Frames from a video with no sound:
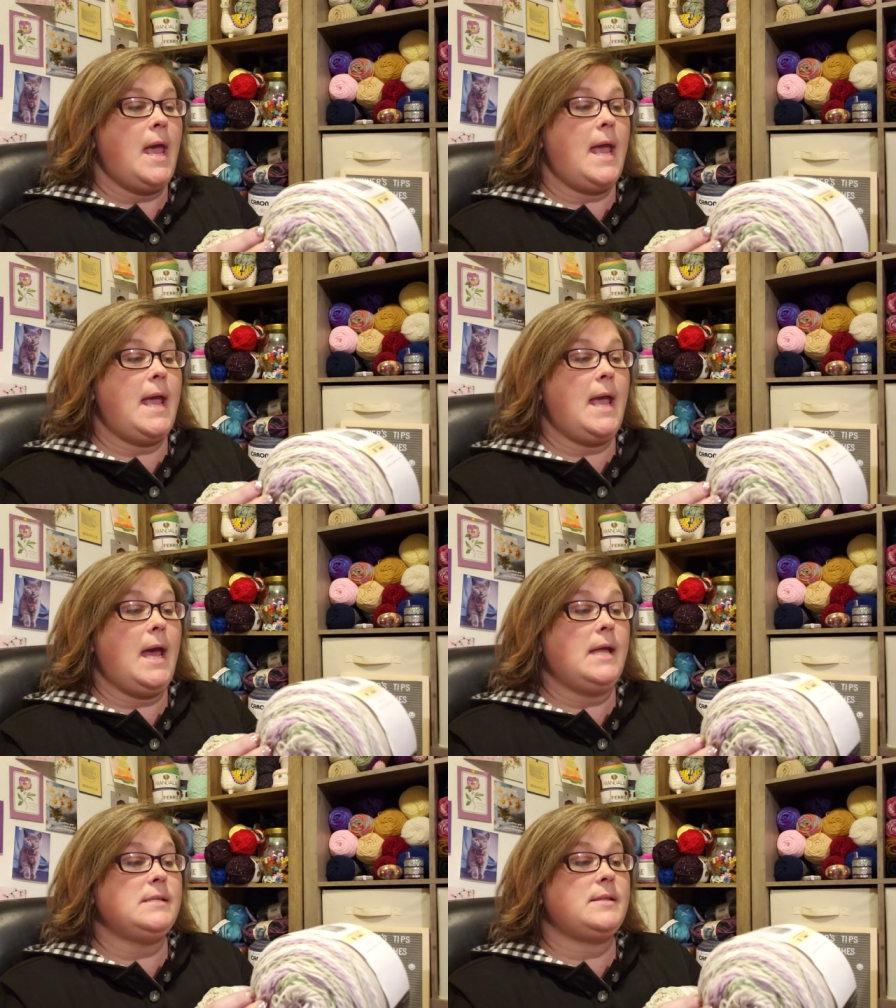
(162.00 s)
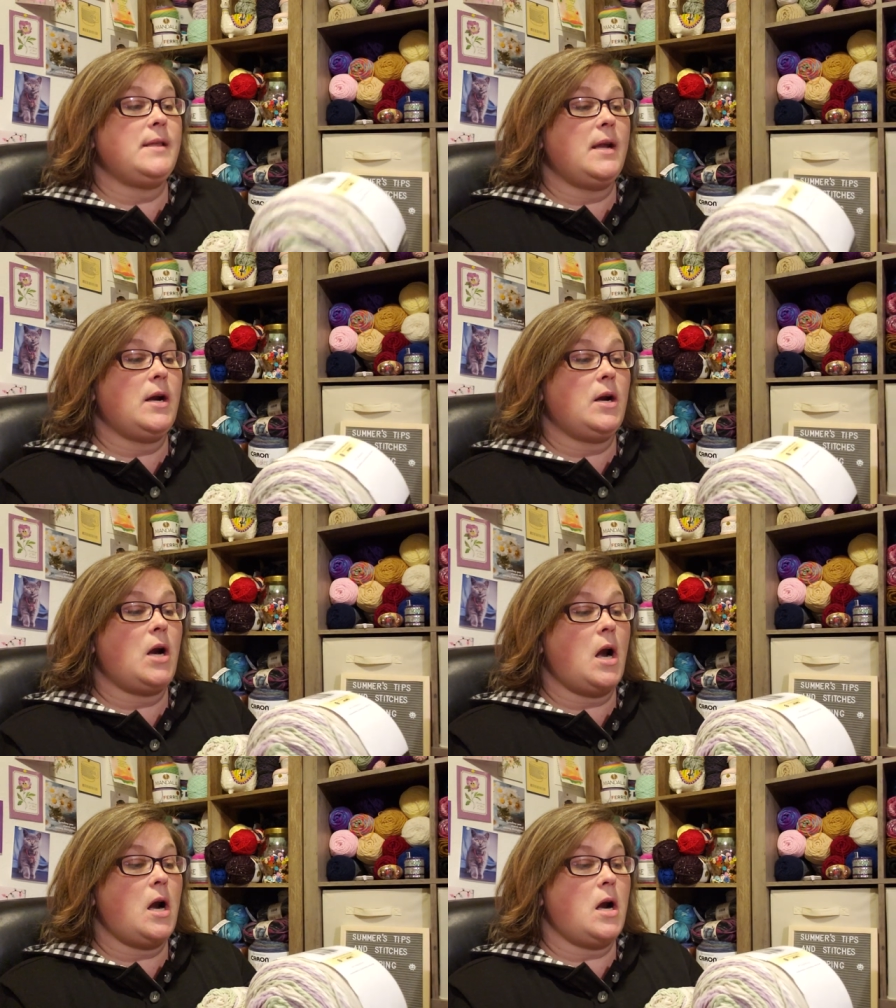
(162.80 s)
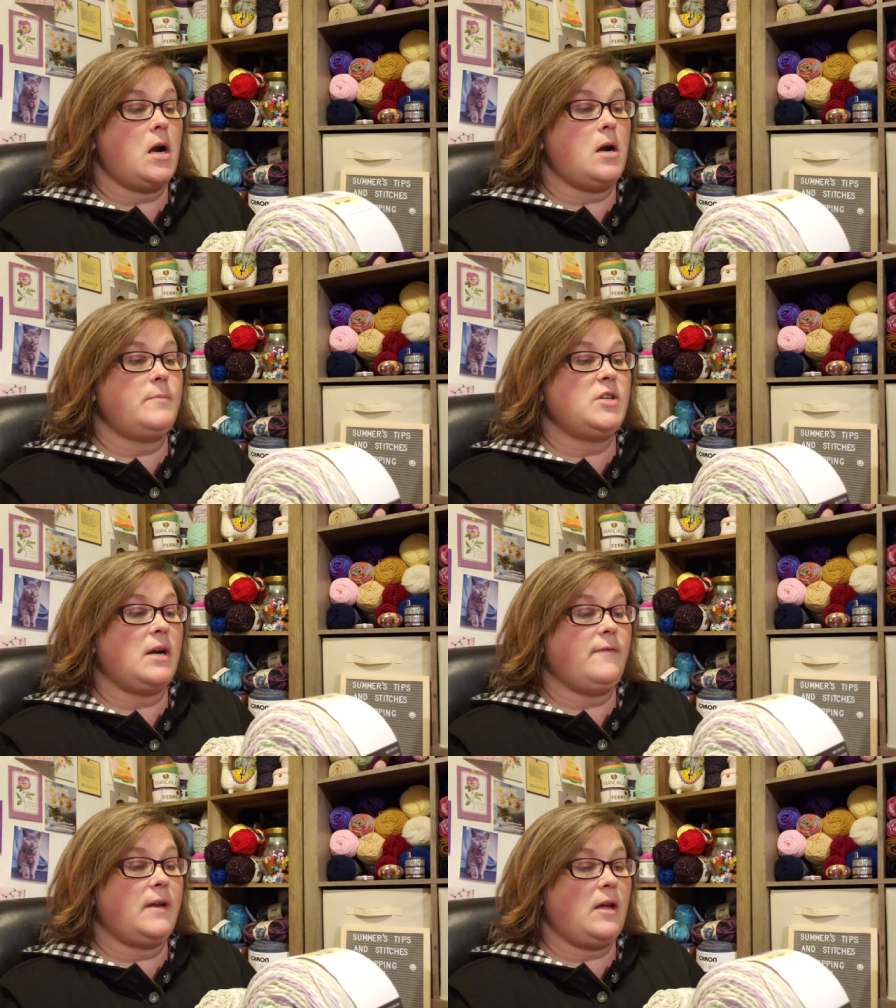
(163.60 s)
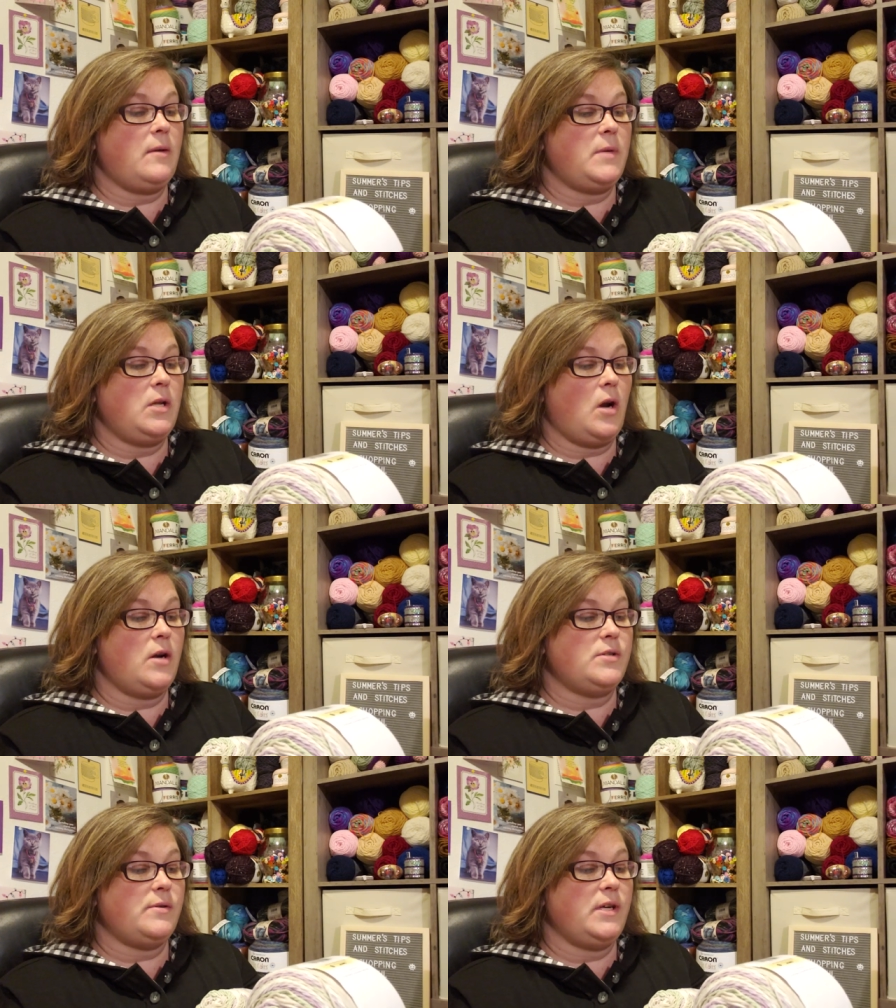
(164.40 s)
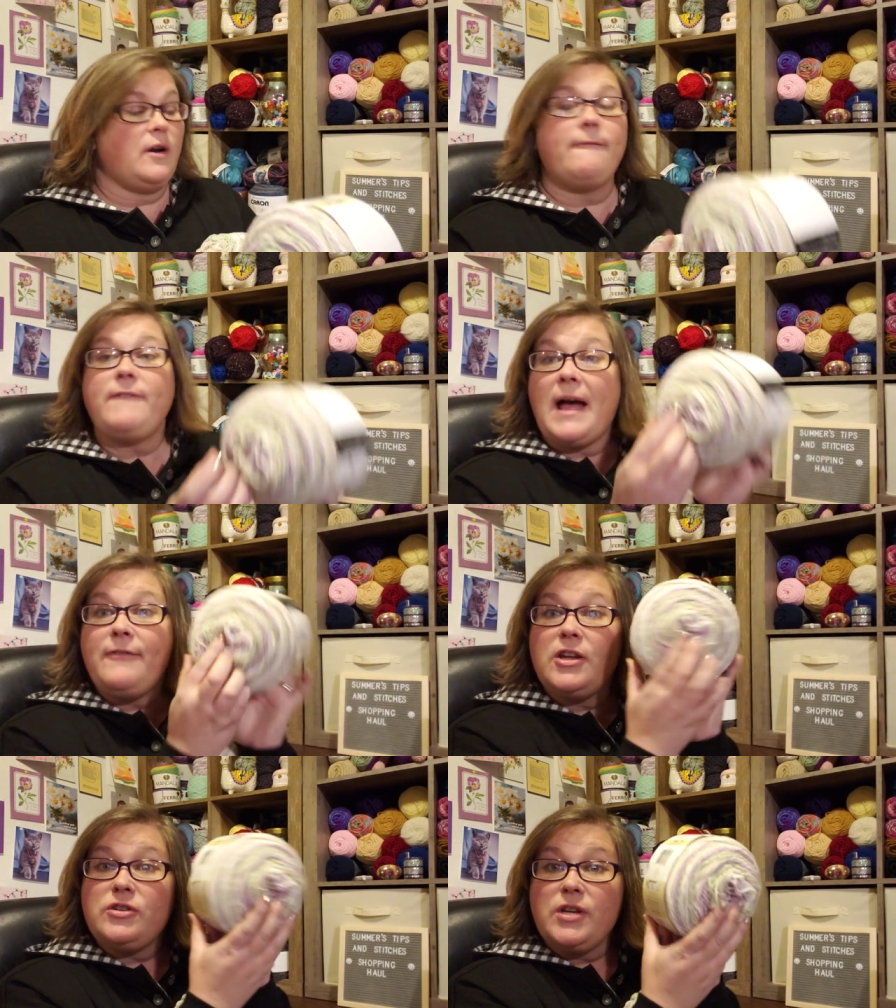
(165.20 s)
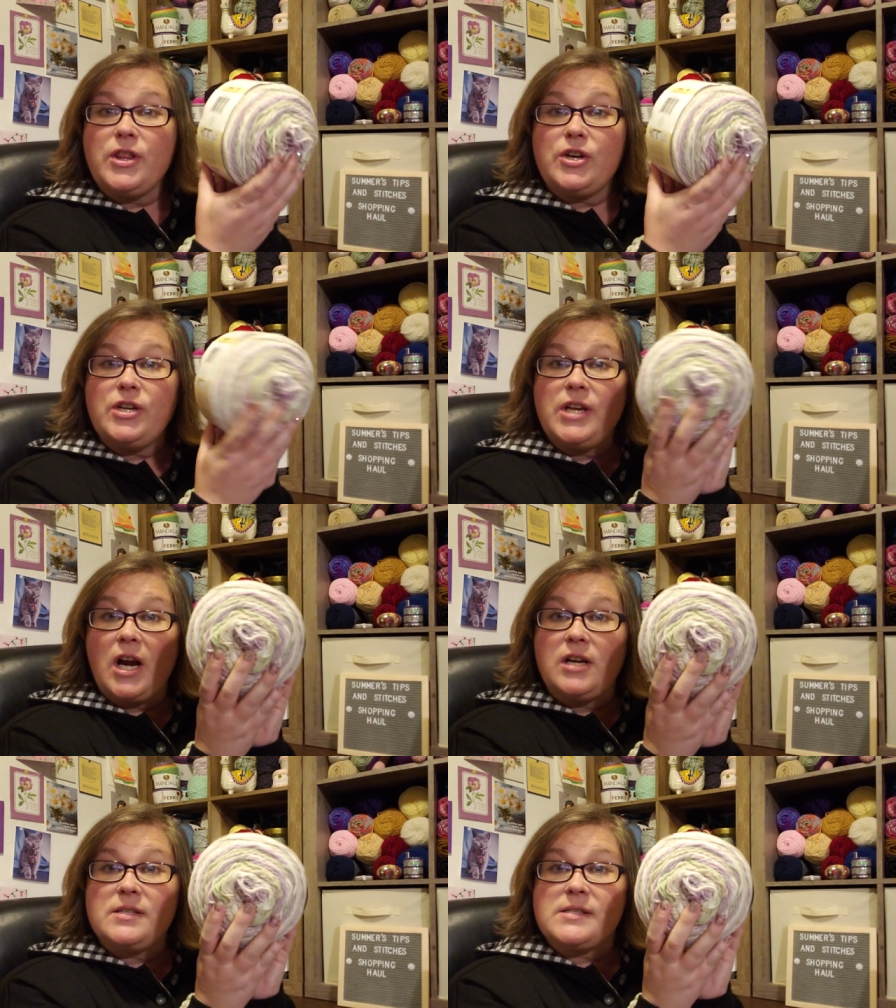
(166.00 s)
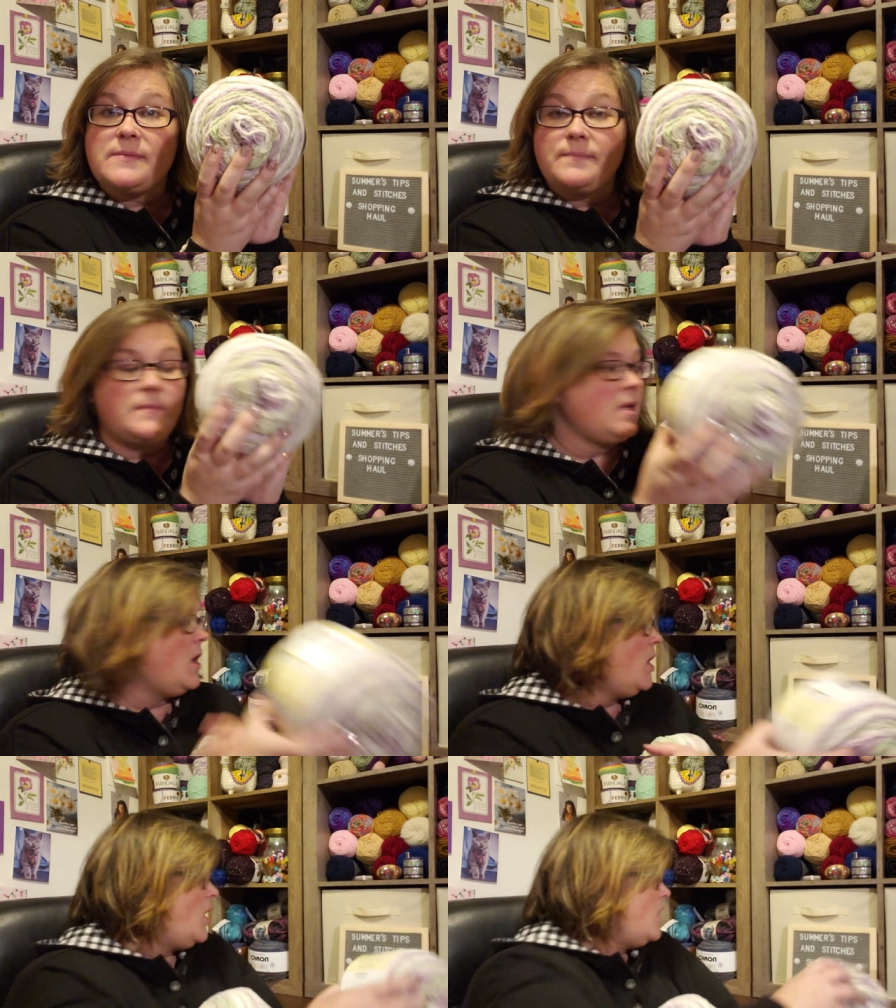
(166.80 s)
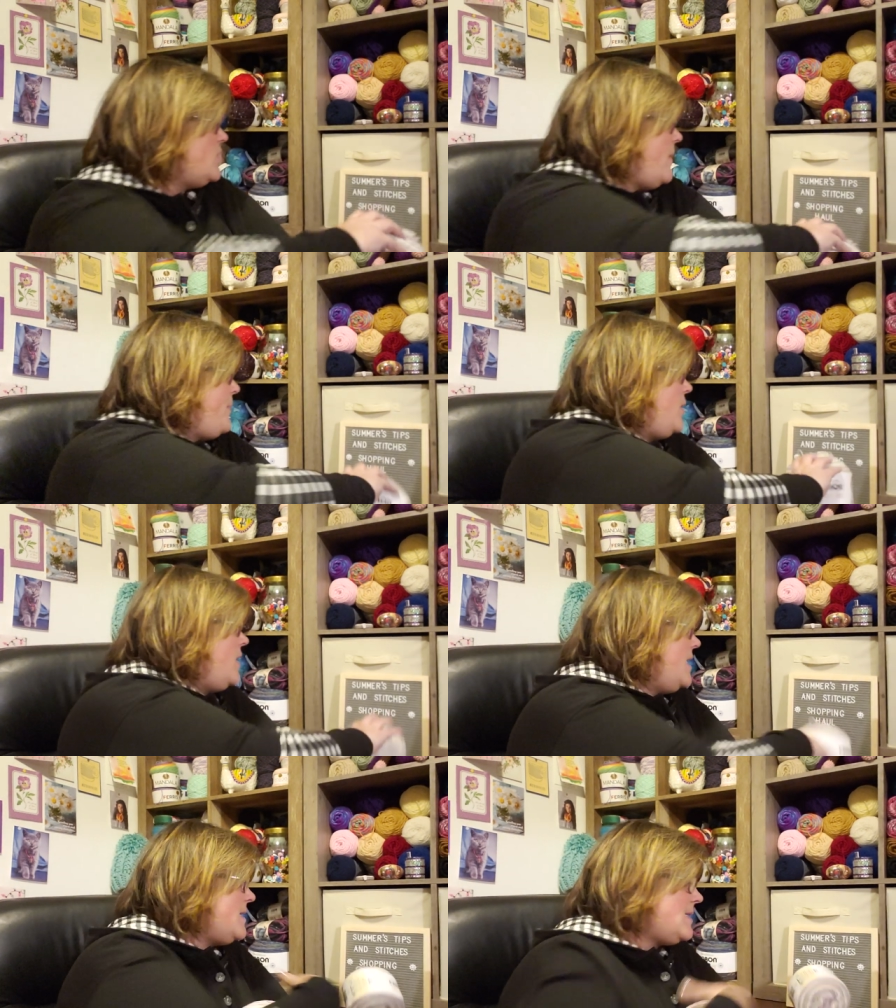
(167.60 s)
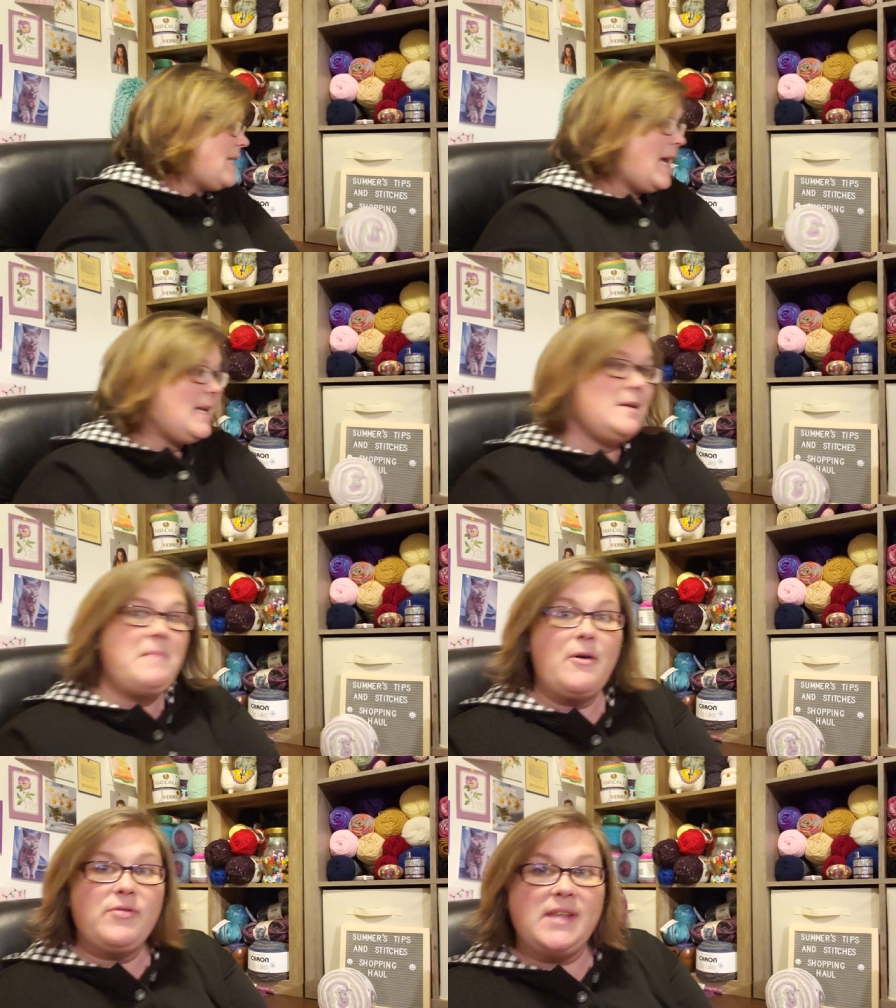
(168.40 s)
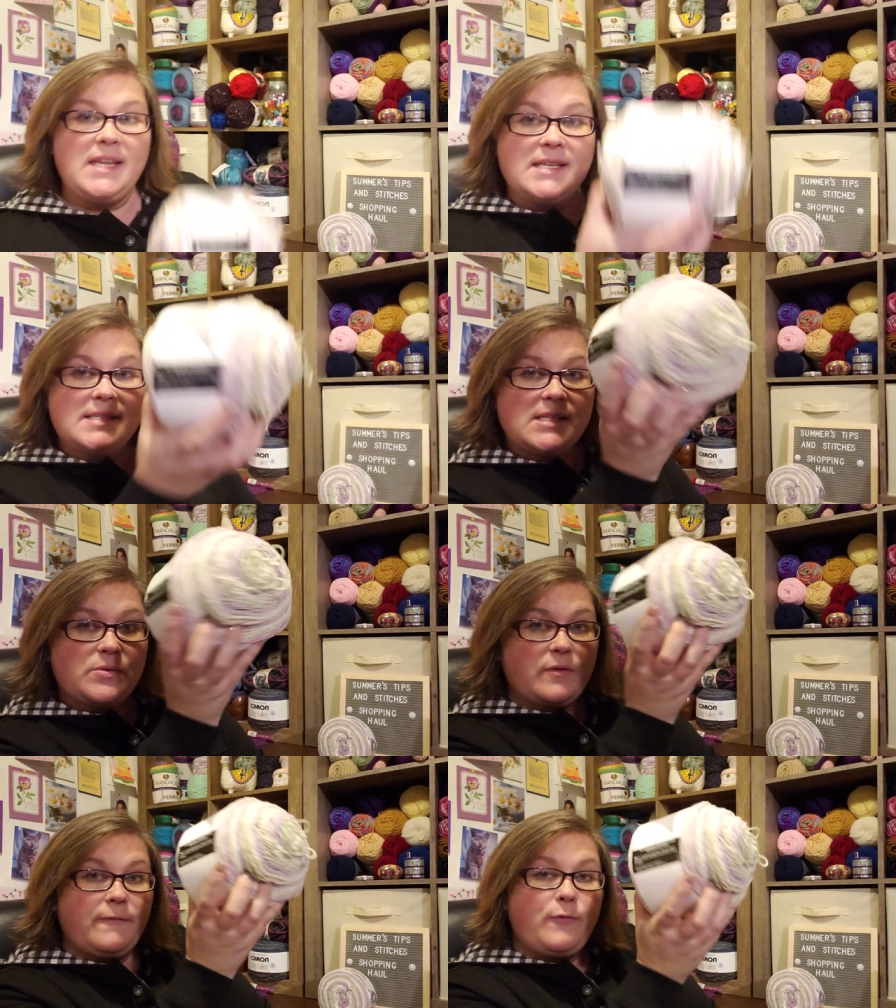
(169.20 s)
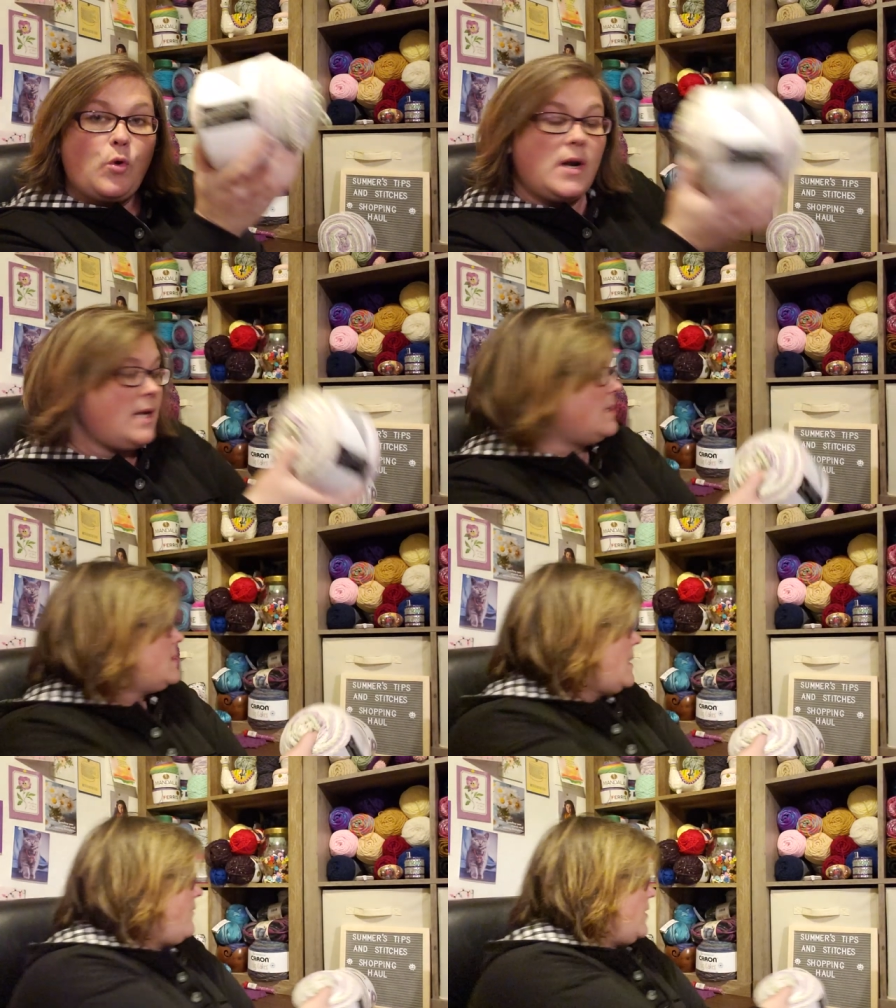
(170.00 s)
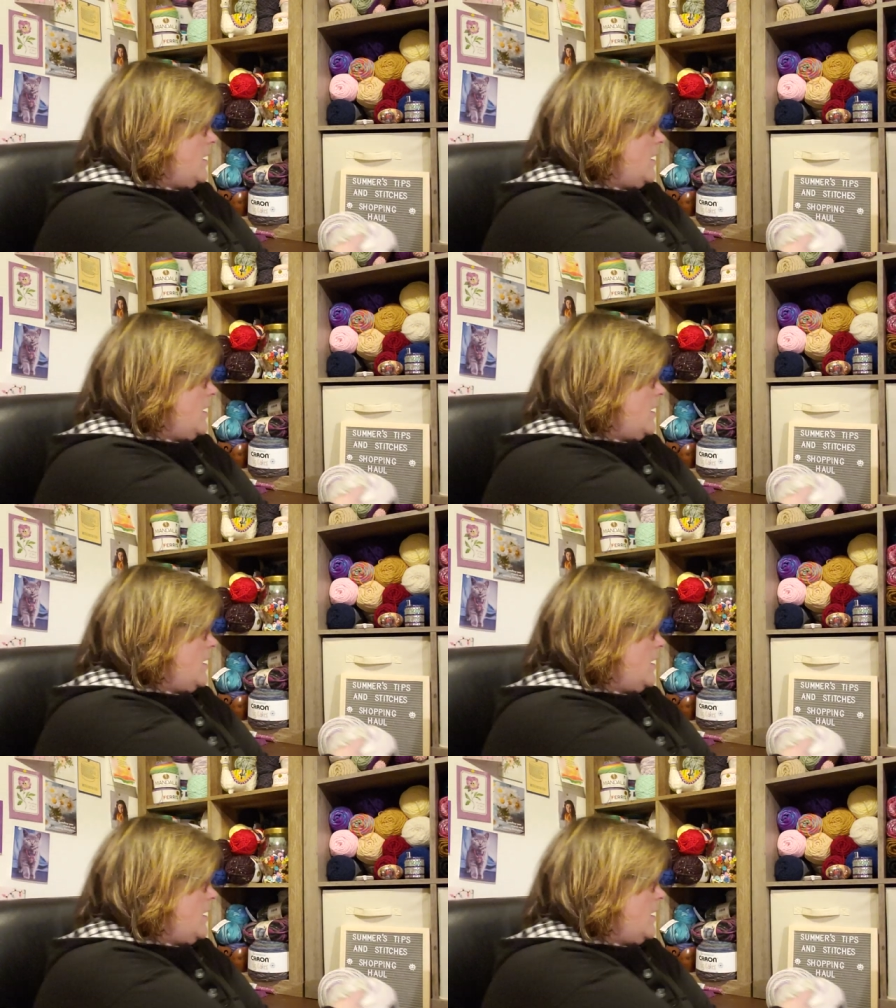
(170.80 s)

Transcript: And there are, I'm trying to find out how many yards are in here, 530 yards. So I'm pretty excited about these. These were 497.